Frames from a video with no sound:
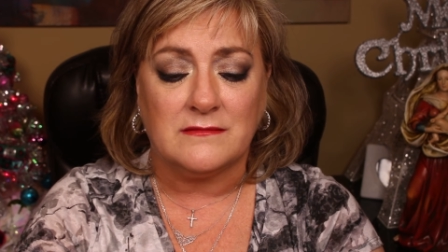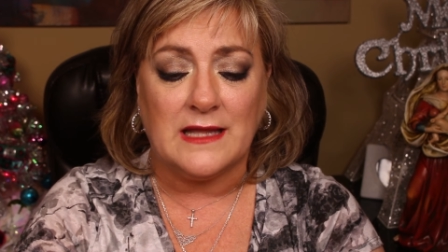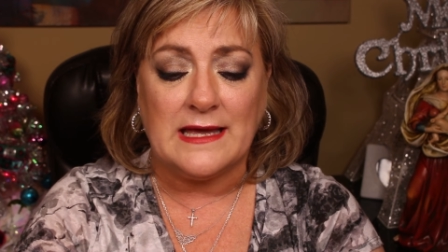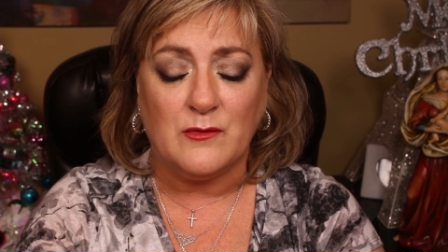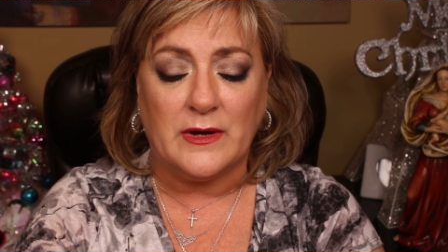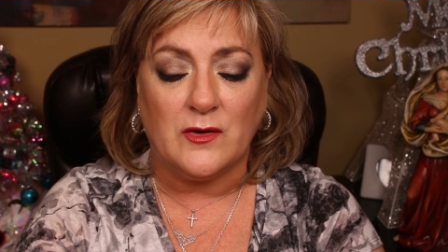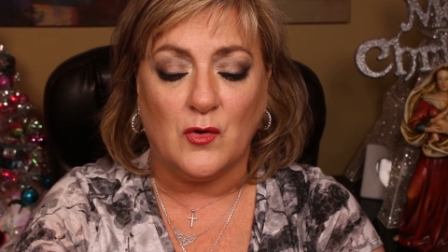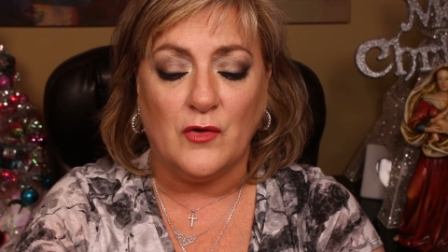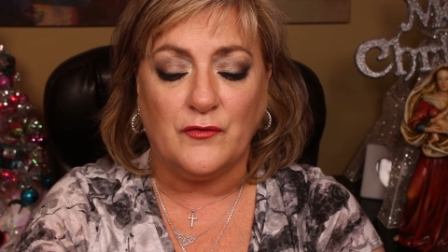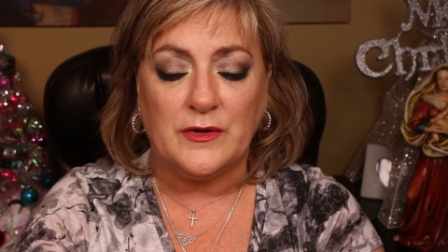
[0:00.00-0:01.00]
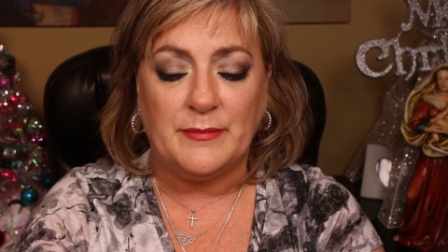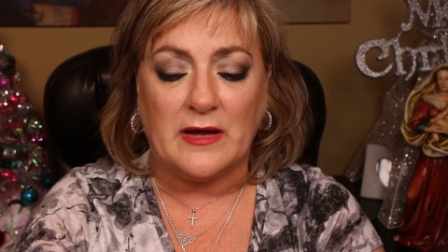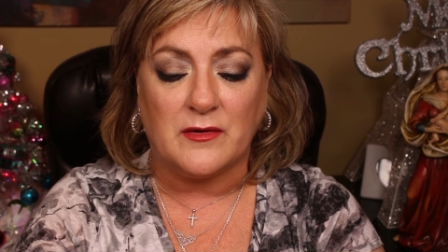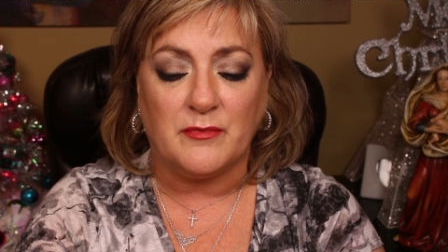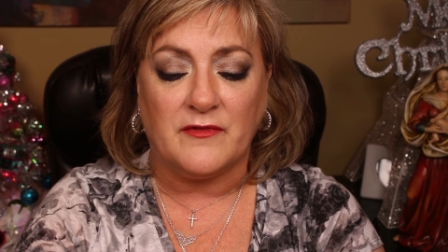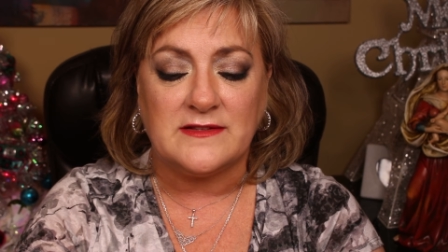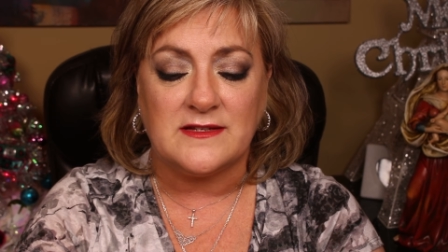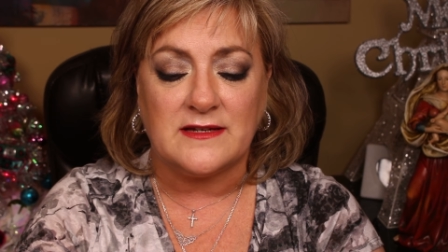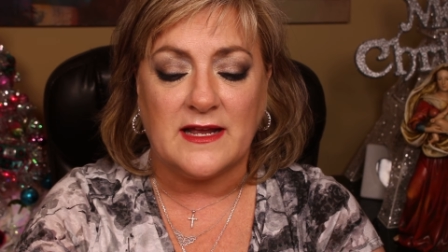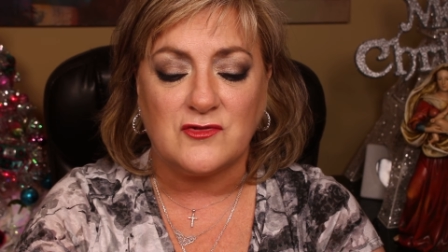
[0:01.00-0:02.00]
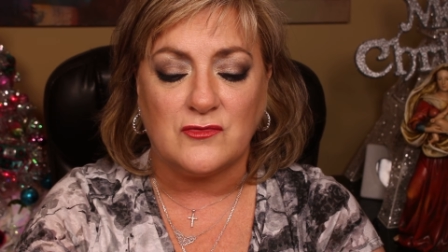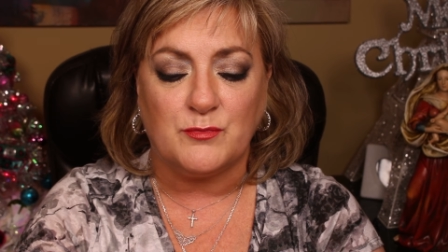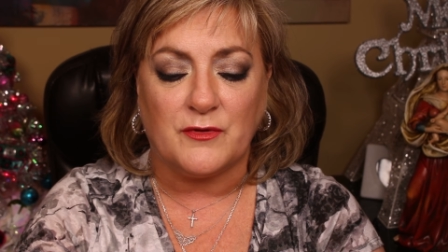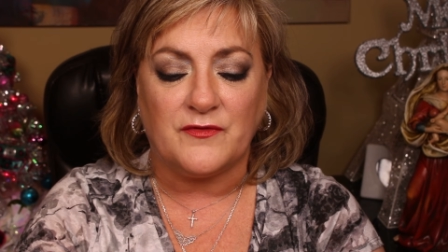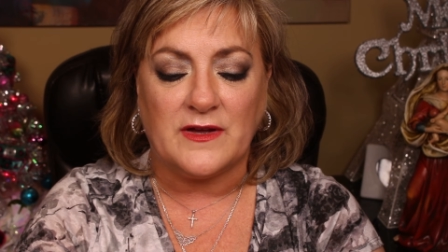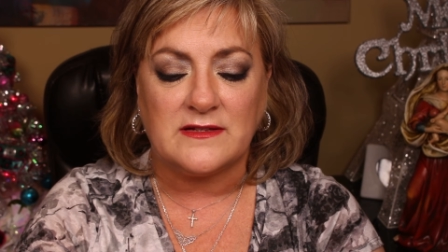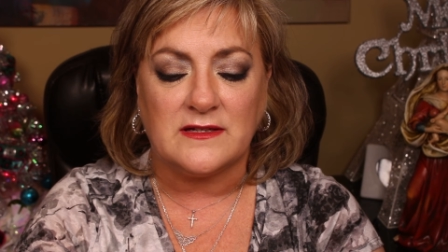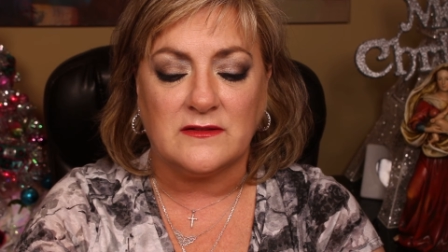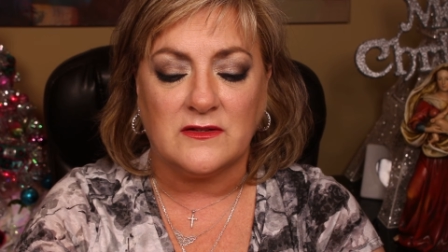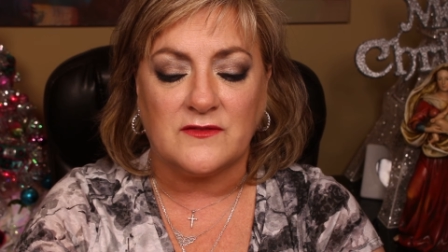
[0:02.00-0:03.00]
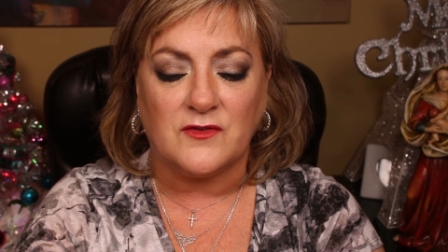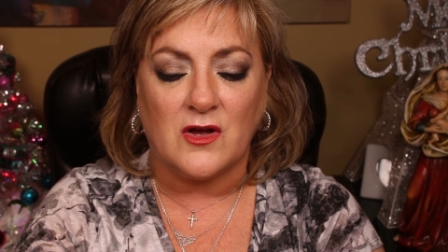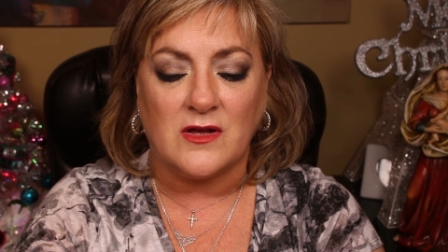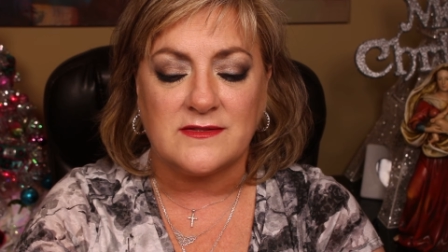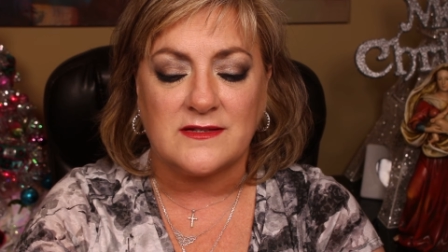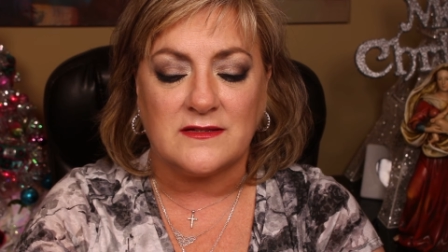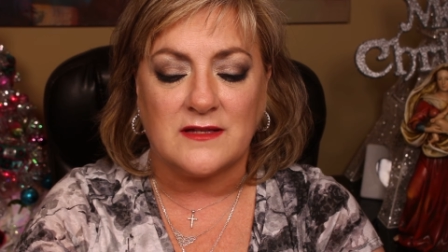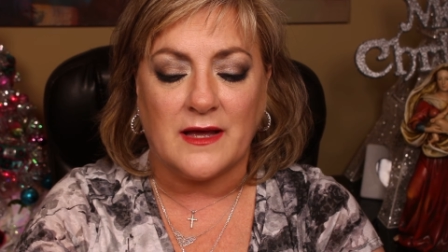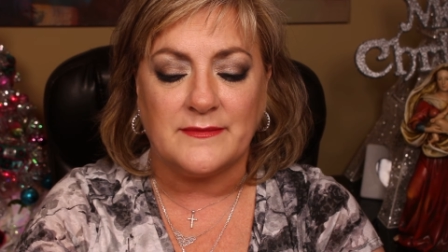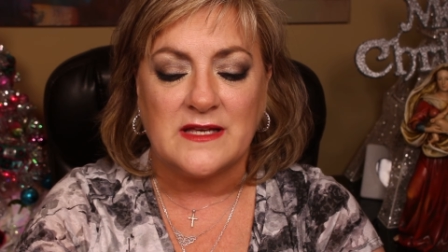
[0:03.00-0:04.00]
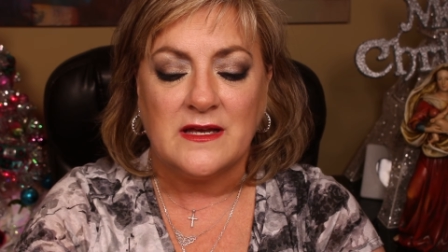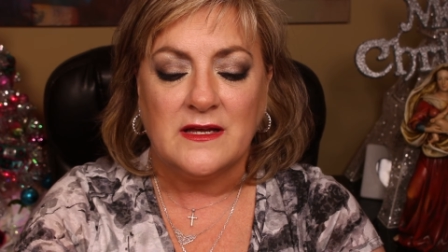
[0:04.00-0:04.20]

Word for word: lightweight, oil-free powder, provides a natural, perfecting look for all skin types.